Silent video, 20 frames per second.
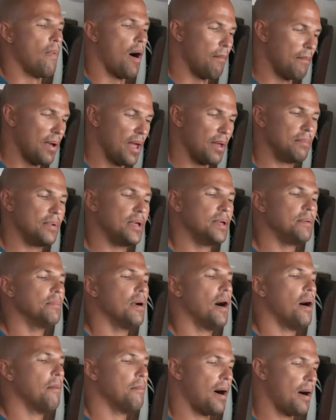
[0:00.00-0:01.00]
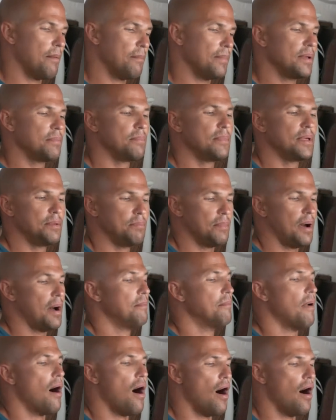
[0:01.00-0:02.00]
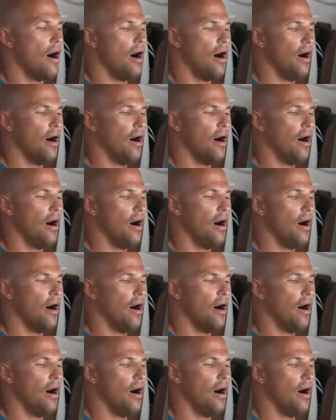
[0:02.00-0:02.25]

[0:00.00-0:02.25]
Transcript: How about an online vocal training class?